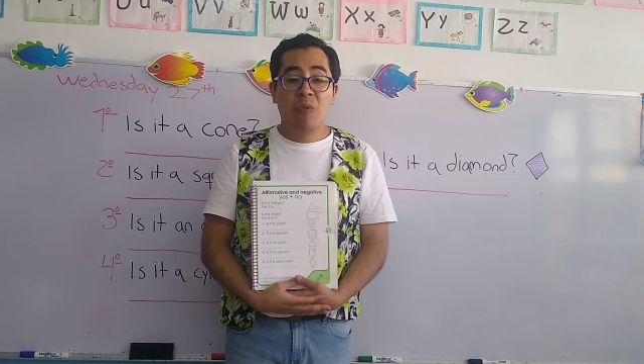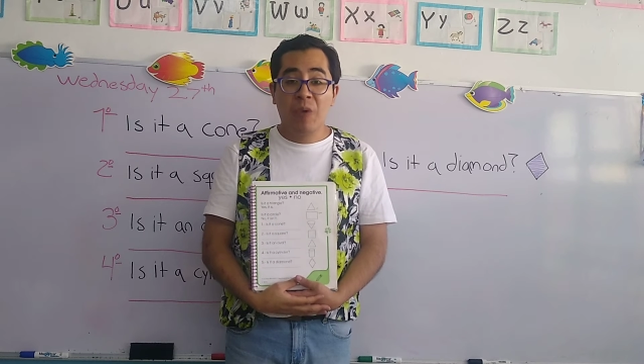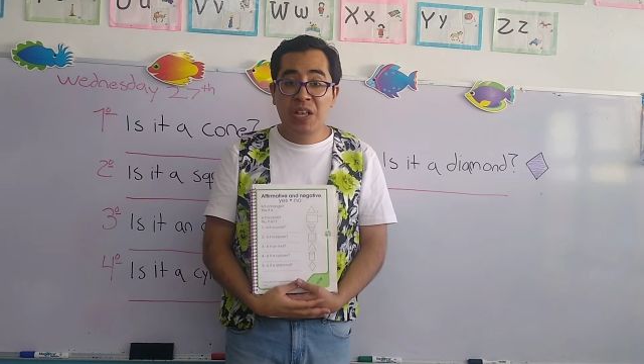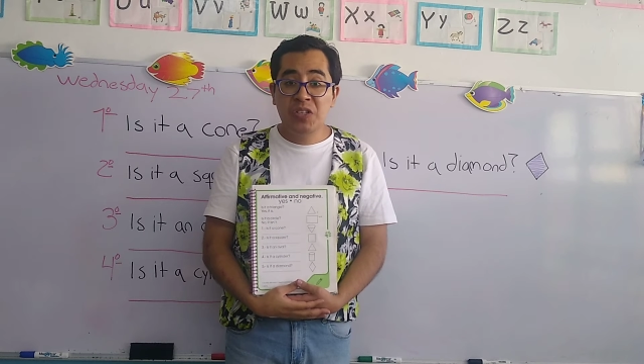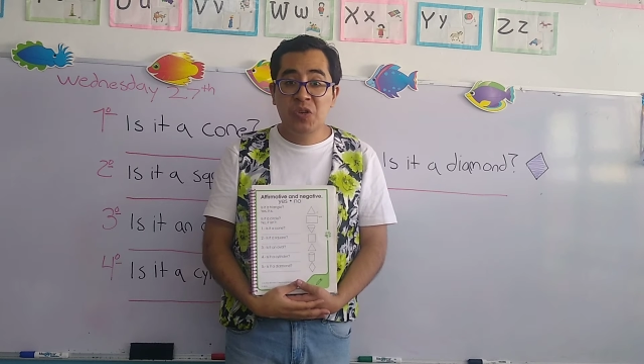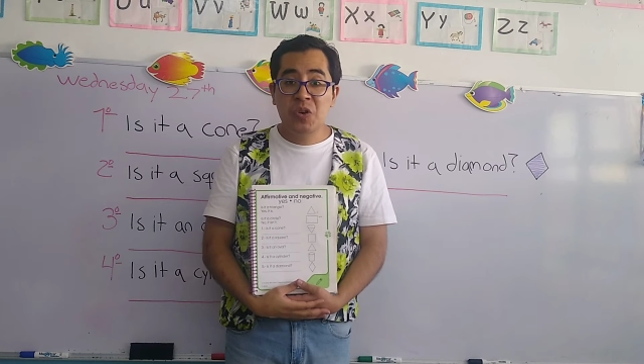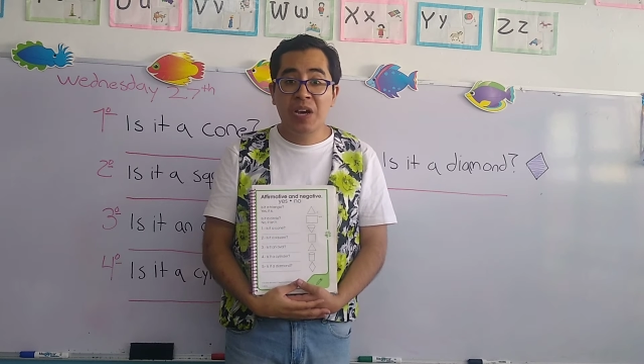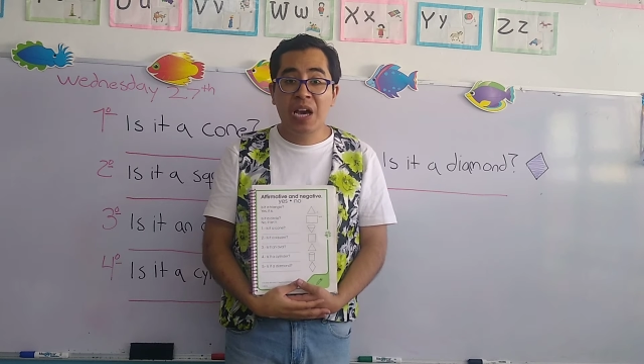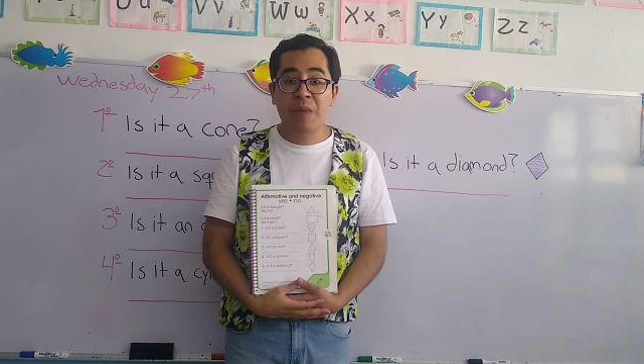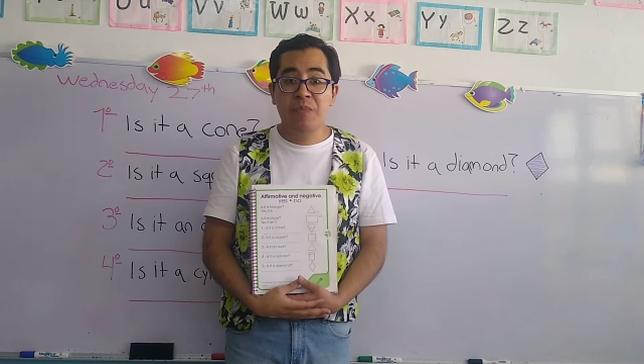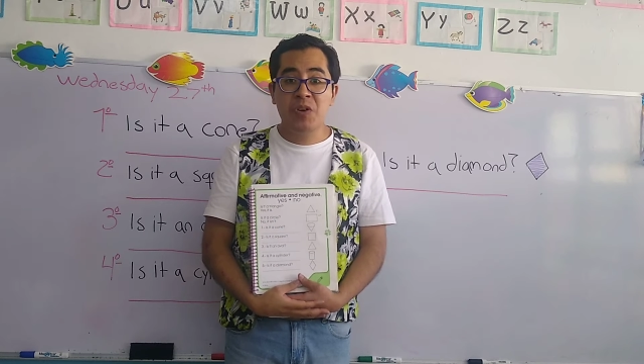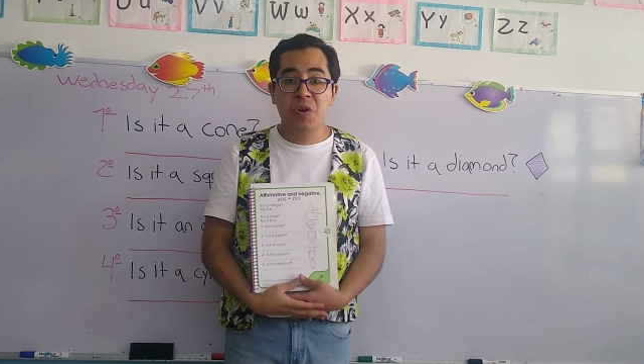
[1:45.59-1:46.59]
Once you
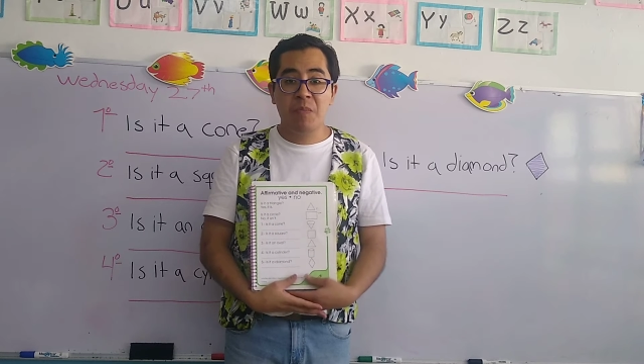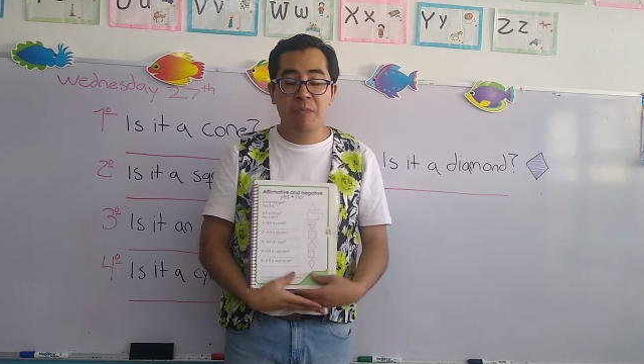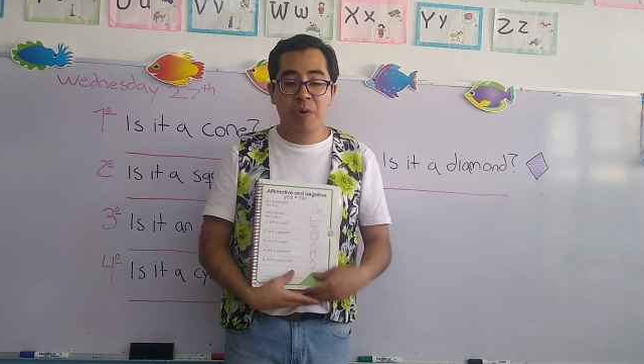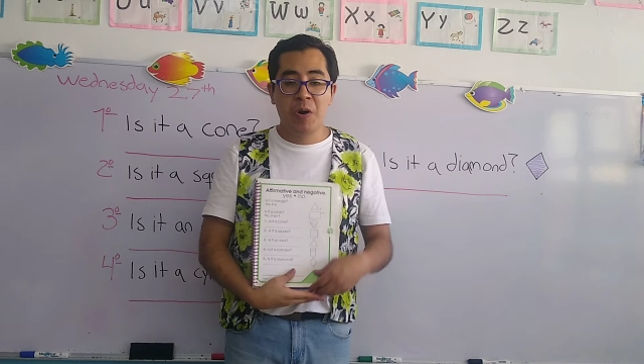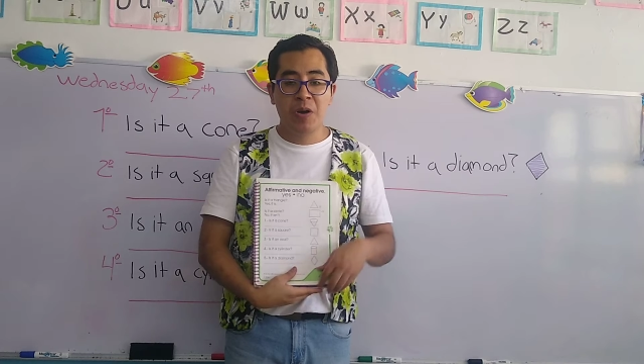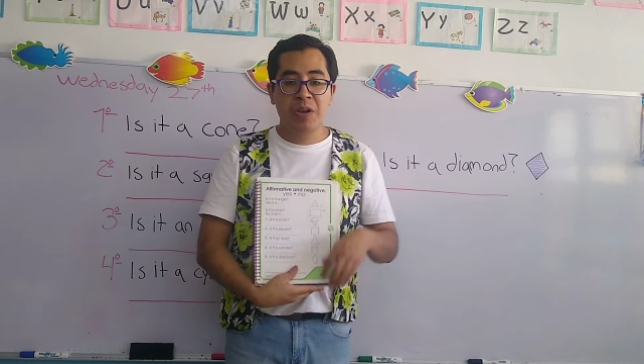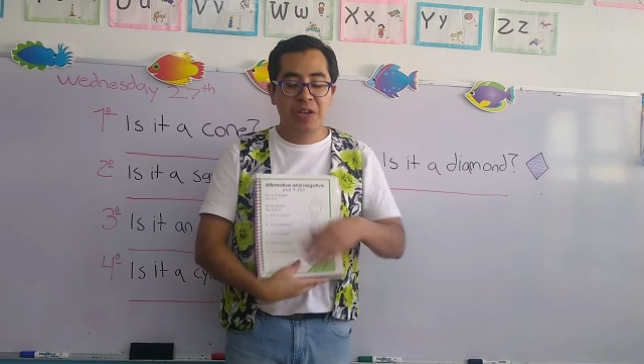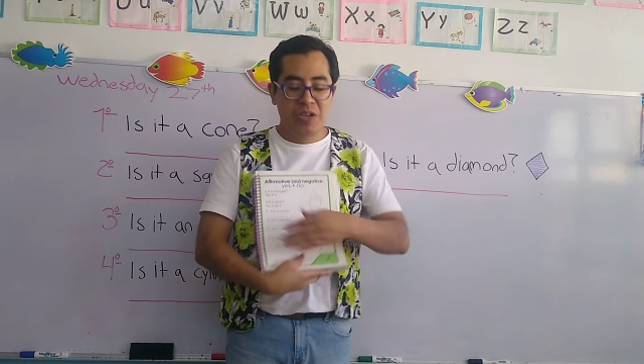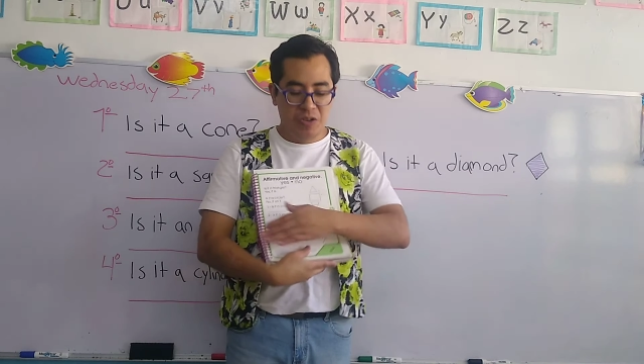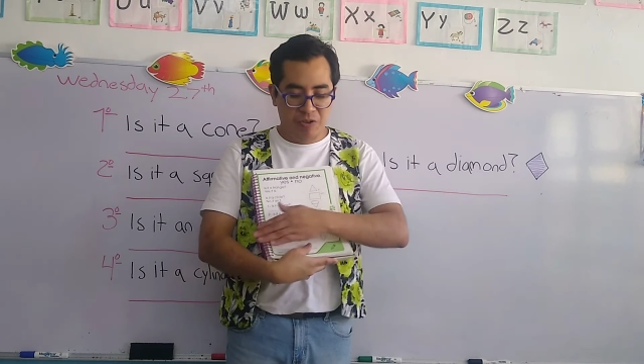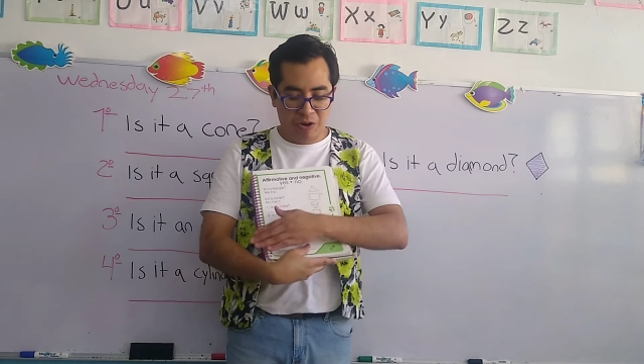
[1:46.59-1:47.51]
have your book,